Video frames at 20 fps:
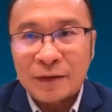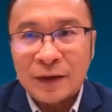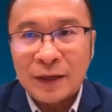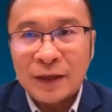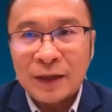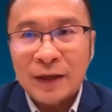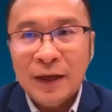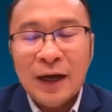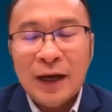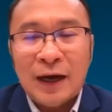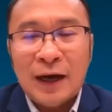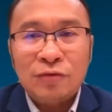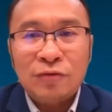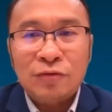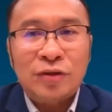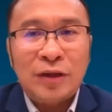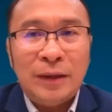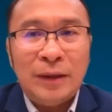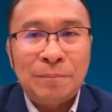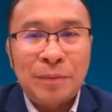right?
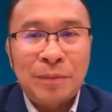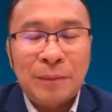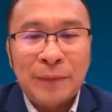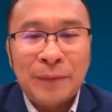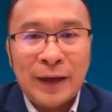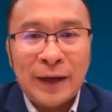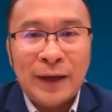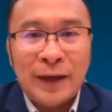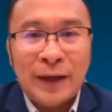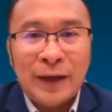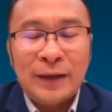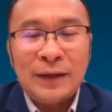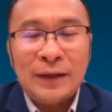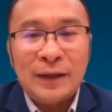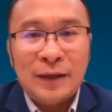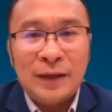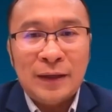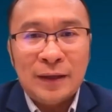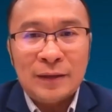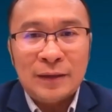How to
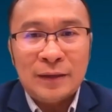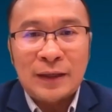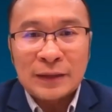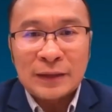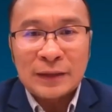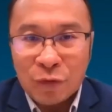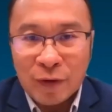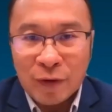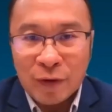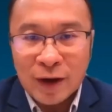implement data